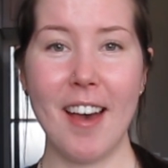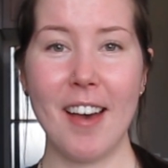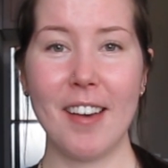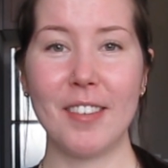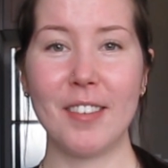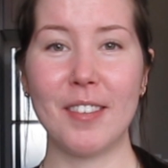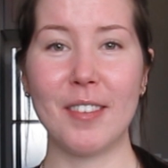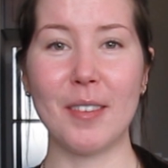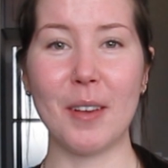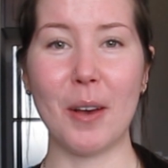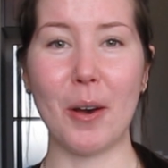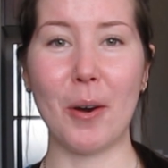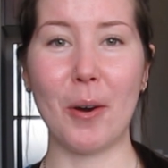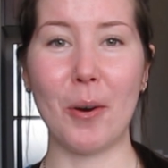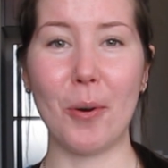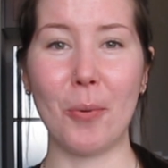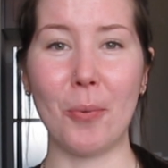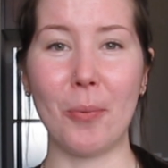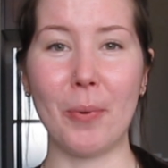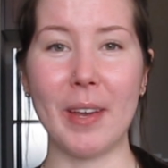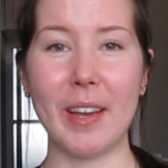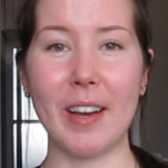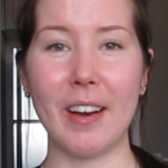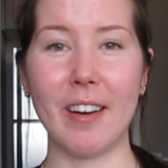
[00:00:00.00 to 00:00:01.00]
So
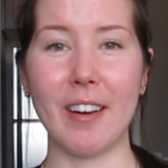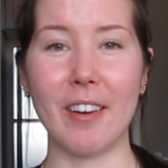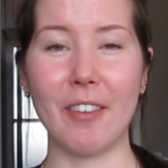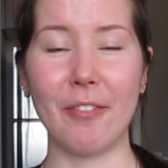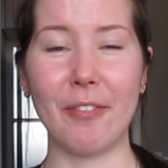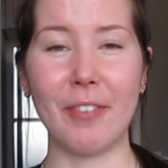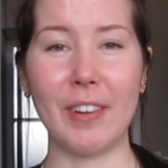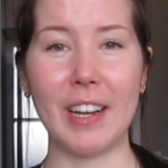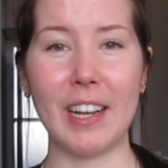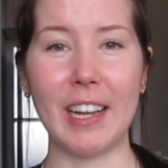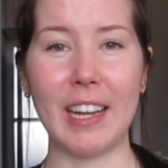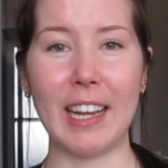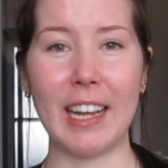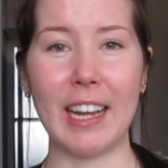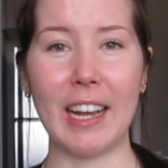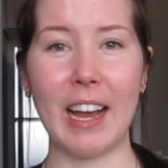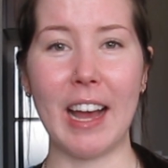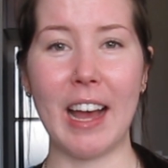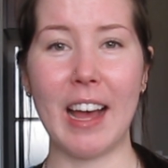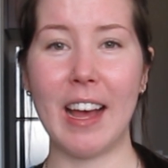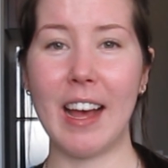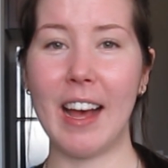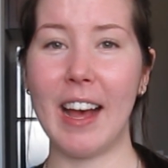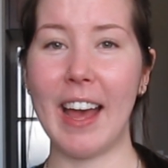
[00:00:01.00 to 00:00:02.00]
we are feeding
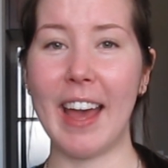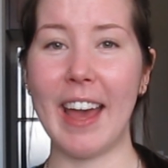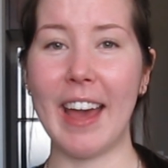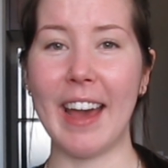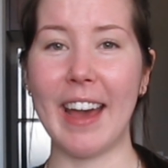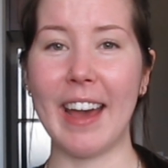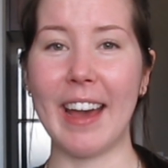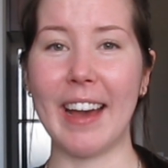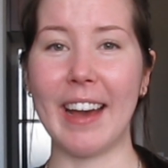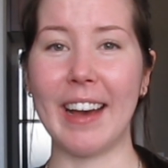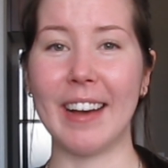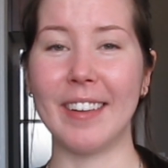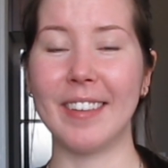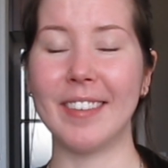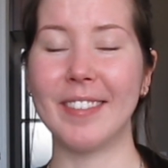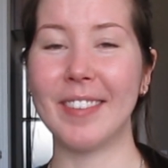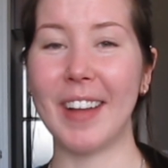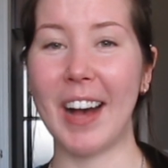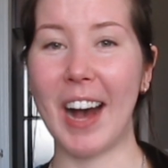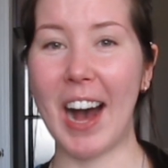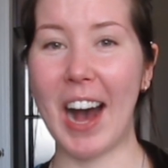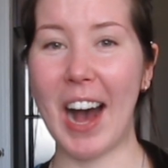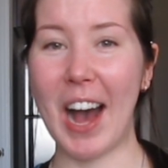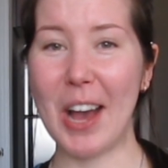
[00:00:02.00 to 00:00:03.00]
a
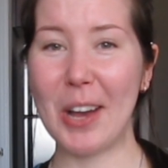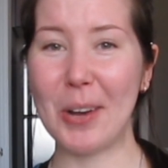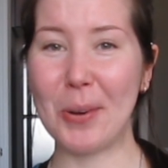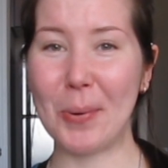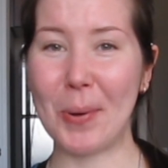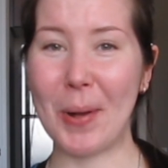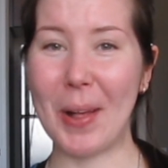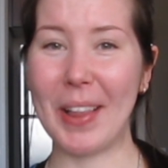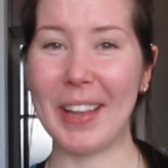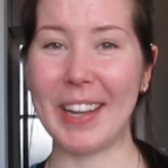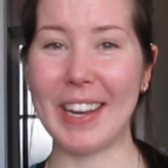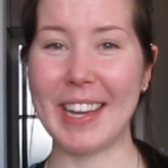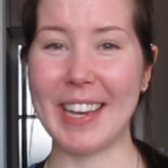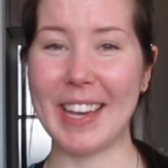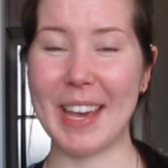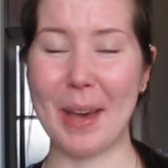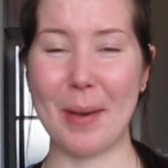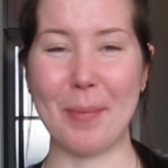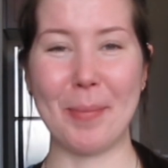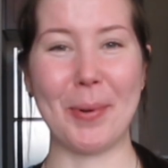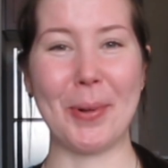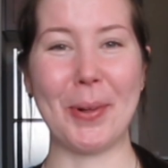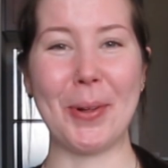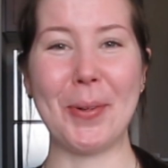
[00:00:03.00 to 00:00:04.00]
high quality
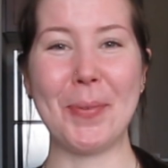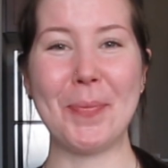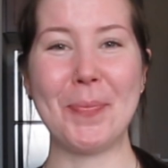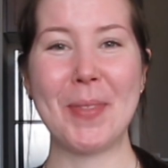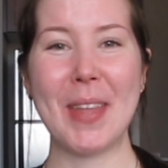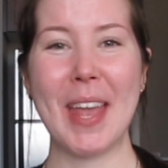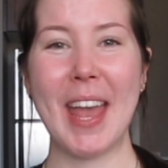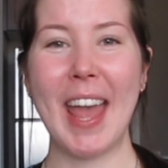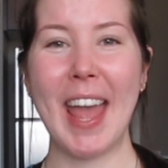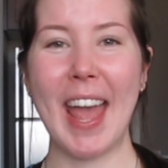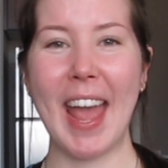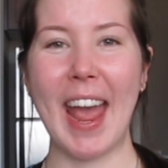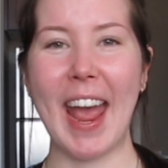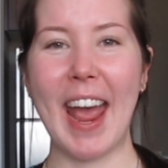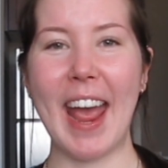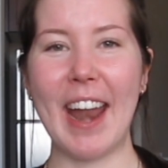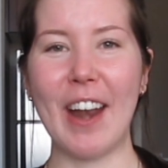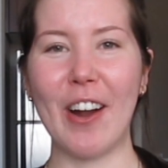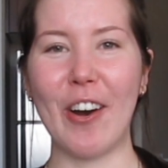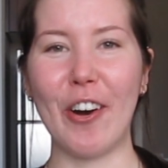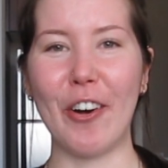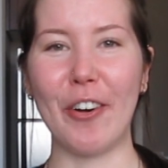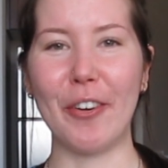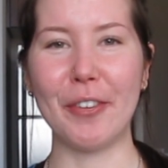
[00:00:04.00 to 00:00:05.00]
kibble
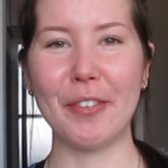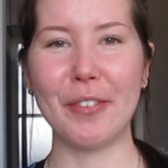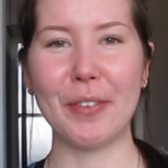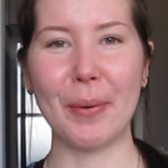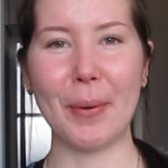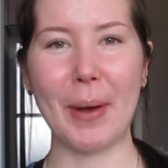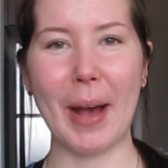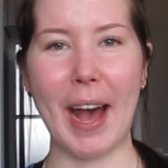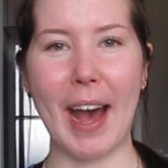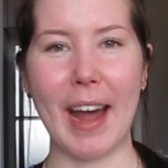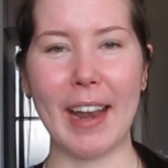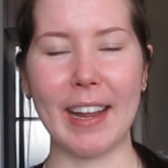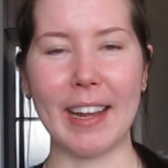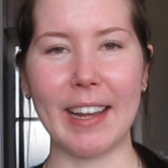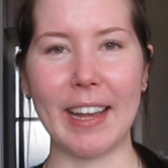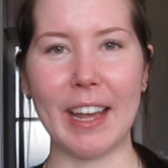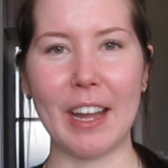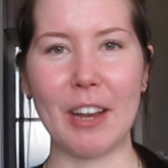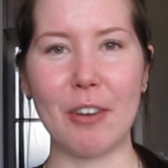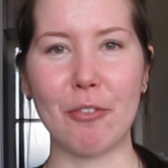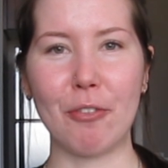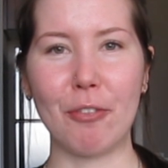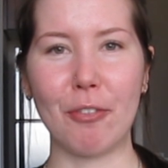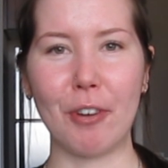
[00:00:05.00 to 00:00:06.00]
and also adding
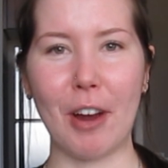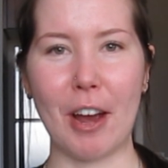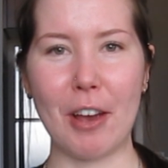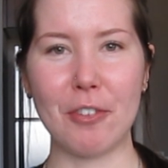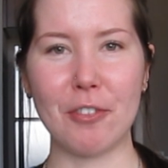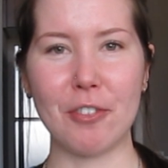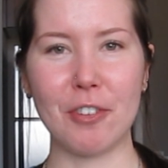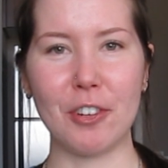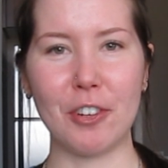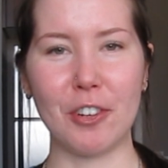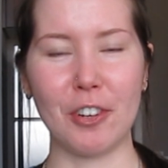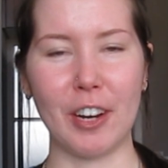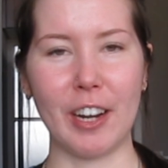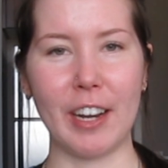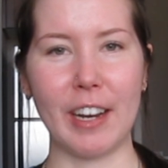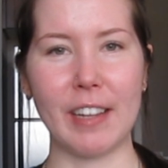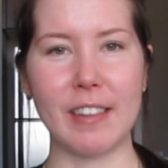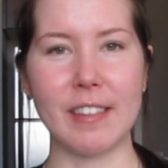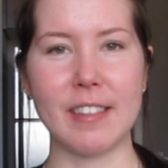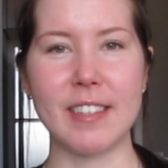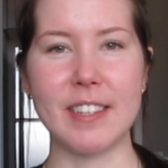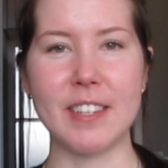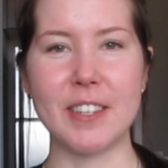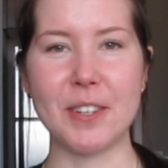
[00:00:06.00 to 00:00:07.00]
in fresh
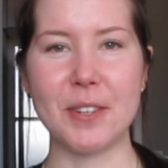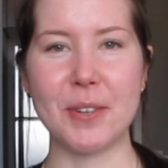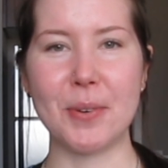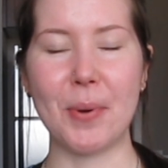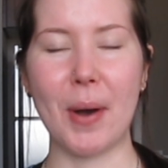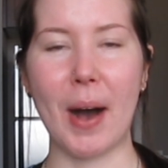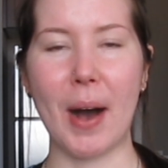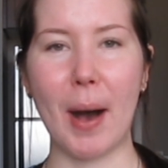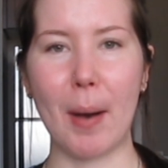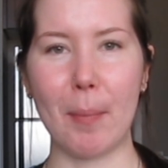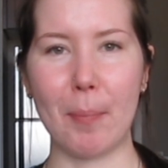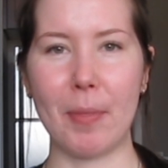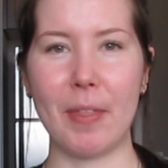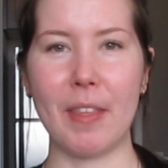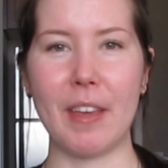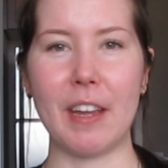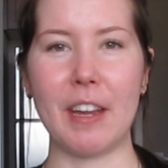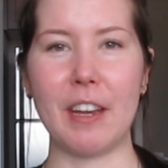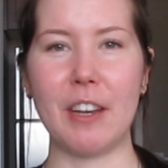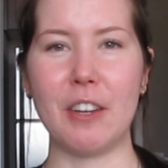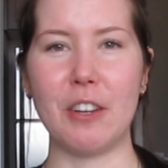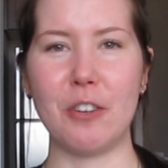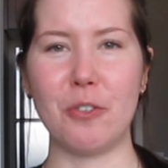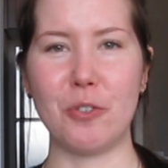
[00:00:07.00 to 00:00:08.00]
ingredients to up the
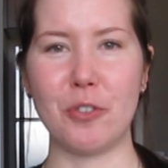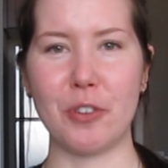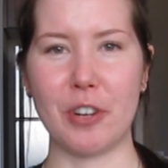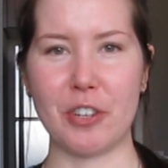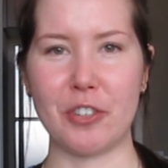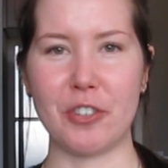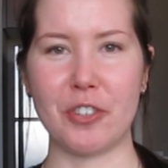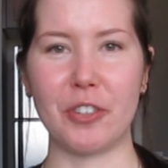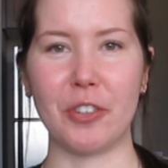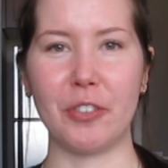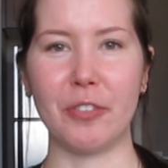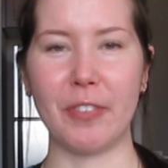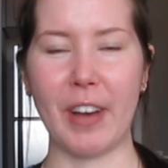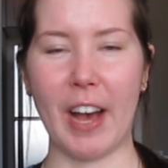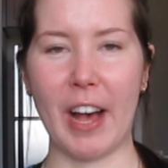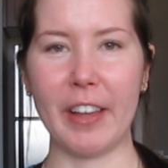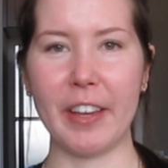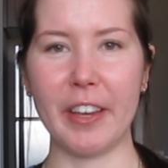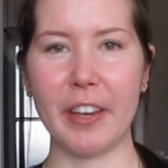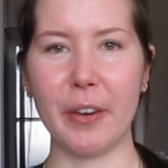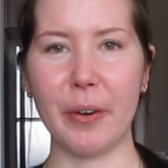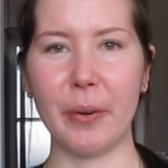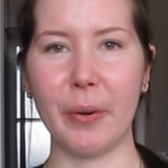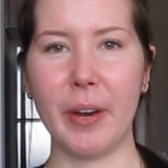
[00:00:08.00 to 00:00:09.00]
nutritional
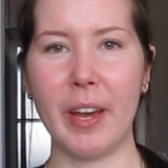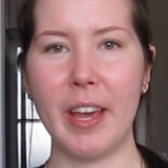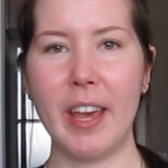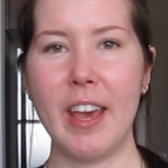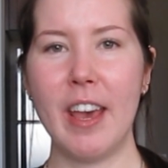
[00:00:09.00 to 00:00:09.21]
value.